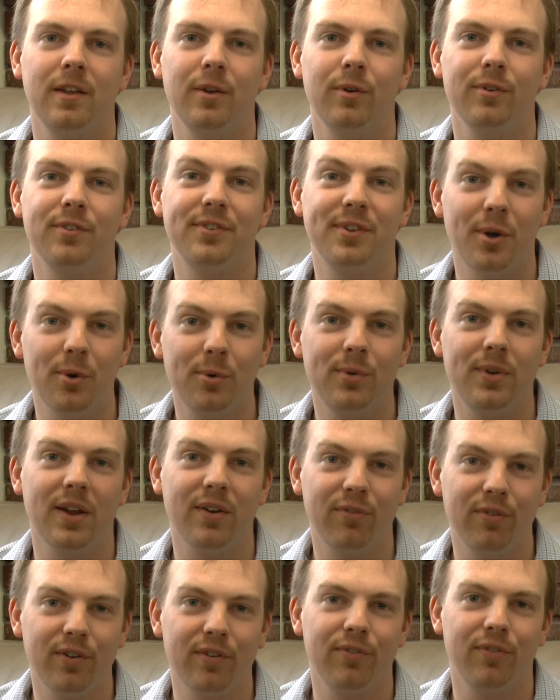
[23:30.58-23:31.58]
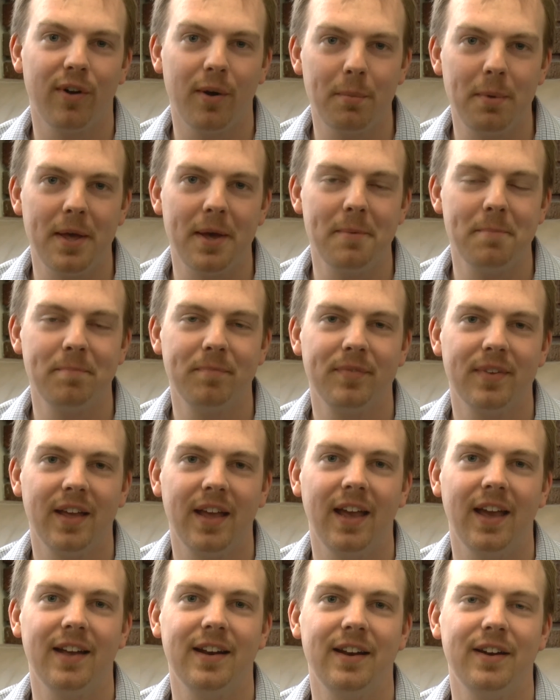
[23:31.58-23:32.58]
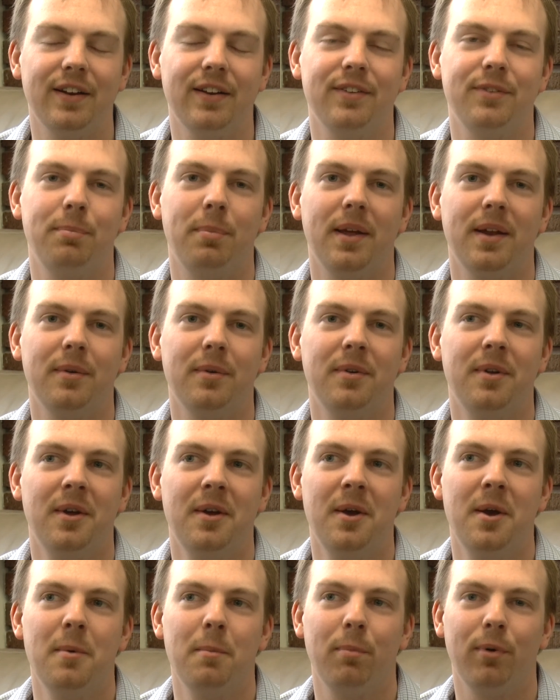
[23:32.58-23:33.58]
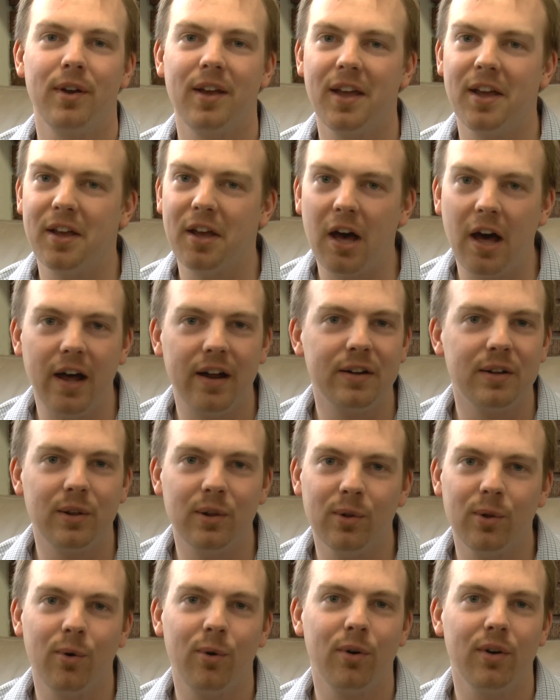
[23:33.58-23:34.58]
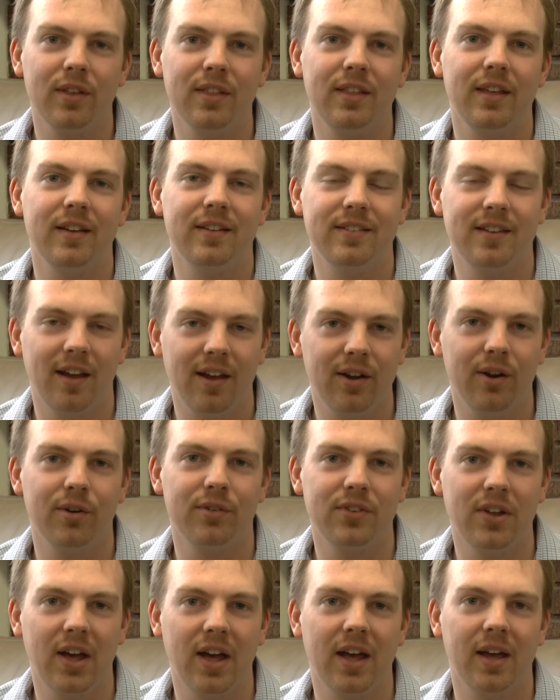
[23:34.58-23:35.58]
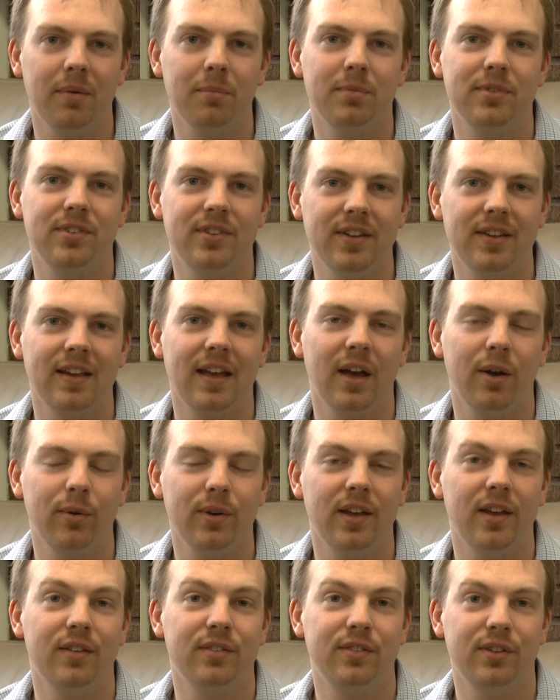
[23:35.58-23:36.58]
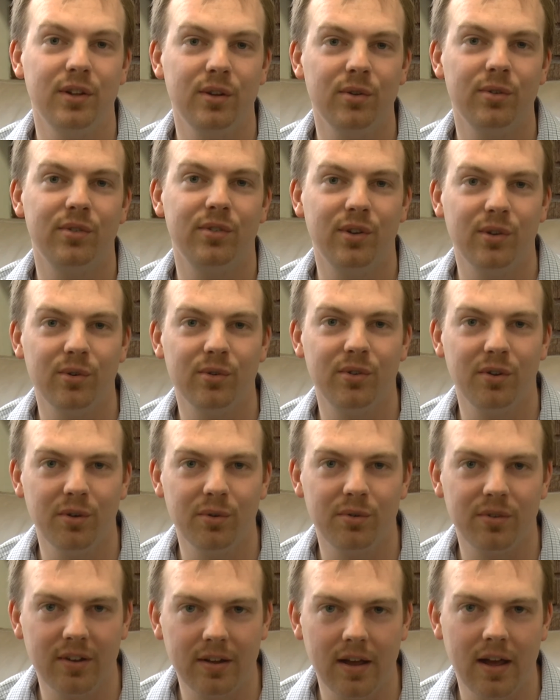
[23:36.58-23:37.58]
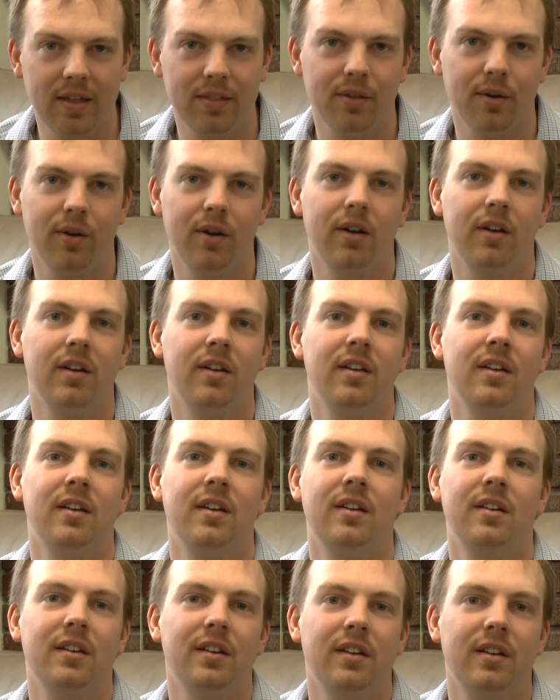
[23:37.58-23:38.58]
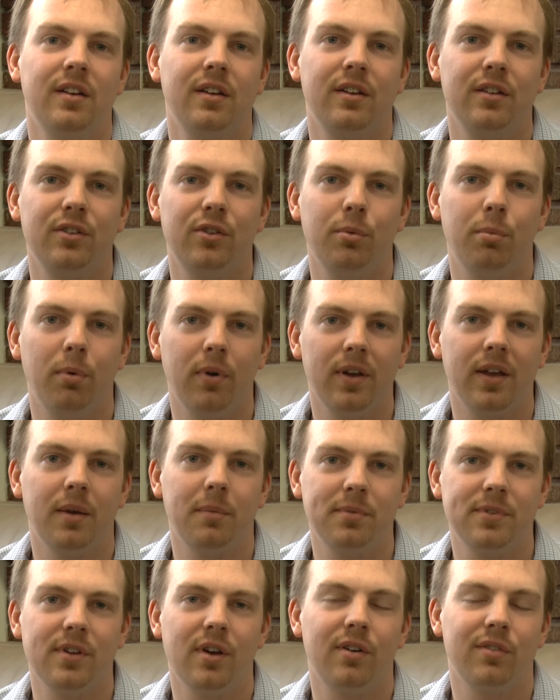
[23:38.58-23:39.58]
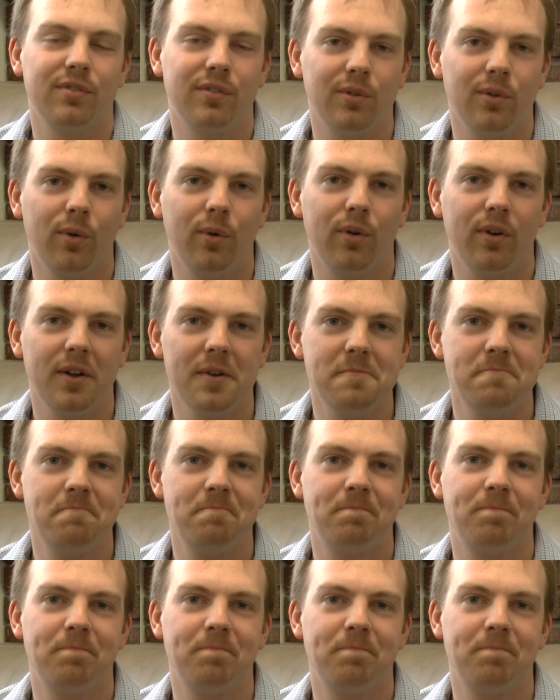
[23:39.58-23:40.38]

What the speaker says: You're so different from him, and it has been bringing God glory the entire time, seeing how he has used you two together to bring himself glory.